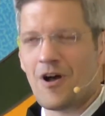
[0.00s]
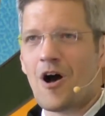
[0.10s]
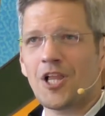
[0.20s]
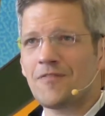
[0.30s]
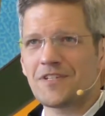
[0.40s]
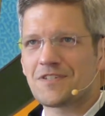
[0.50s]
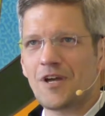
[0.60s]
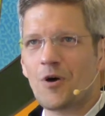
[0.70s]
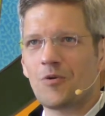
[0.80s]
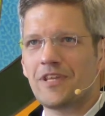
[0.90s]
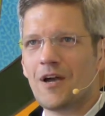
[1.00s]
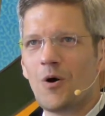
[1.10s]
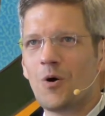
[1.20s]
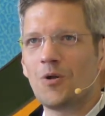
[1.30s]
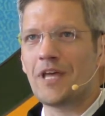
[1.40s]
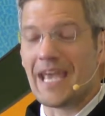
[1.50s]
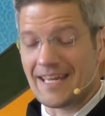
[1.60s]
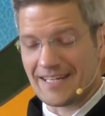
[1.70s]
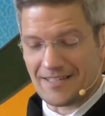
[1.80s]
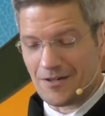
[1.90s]
All of us know the old
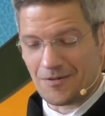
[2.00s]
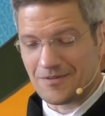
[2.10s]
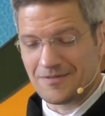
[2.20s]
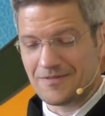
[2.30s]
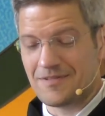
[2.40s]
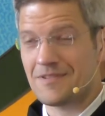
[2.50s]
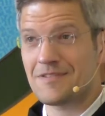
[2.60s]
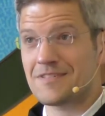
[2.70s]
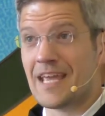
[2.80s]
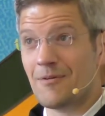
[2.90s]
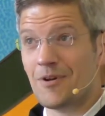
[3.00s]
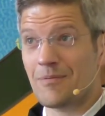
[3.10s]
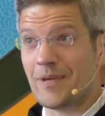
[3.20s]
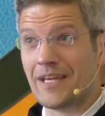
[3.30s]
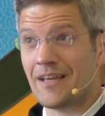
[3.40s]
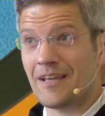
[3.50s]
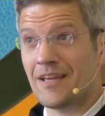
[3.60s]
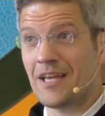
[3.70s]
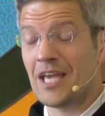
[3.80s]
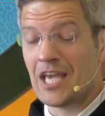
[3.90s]
anecdote. Say it with me.
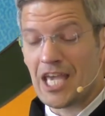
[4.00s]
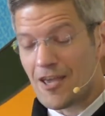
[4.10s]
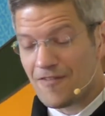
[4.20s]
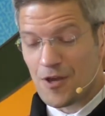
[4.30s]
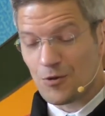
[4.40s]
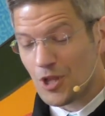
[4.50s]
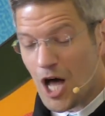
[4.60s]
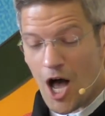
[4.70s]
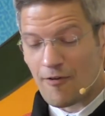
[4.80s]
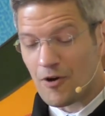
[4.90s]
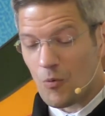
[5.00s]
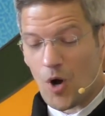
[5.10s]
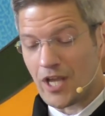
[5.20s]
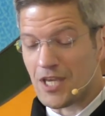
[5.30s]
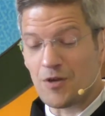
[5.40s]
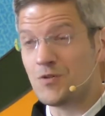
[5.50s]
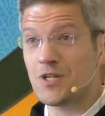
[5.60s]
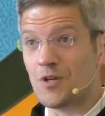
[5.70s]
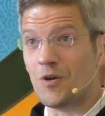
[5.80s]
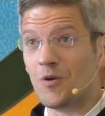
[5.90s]
If you love what you
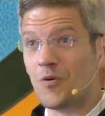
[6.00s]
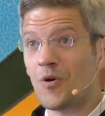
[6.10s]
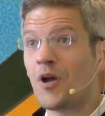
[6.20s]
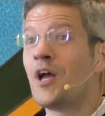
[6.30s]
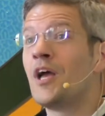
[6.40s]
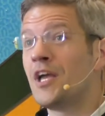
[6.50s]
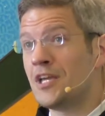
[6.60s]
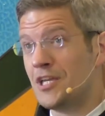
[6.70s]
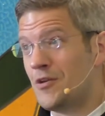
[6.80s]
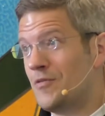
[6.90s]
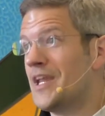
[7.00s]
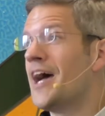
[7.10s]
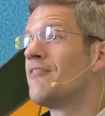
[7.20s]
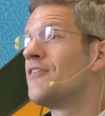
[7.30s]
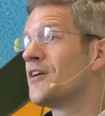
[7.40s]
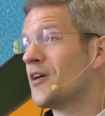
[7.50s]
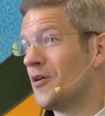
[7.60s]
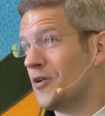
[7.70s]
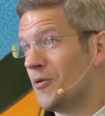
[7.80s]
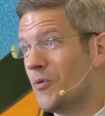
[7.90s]
do, you never go
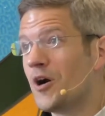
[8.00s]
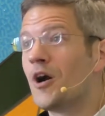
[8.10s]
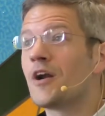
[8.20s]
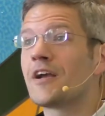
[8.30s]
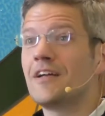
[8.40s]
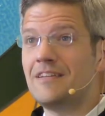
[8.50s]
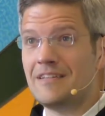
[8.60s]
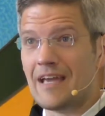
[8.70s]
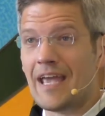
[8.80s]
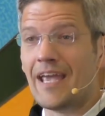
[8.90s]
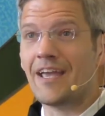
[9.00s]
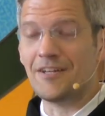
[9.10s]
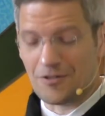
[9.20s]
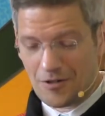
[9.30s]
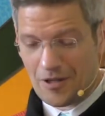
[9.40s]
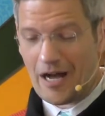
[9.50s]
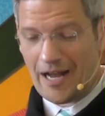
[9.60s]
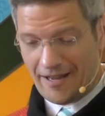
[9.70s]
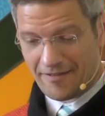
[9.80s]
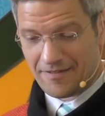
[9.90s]
to work a day in your life.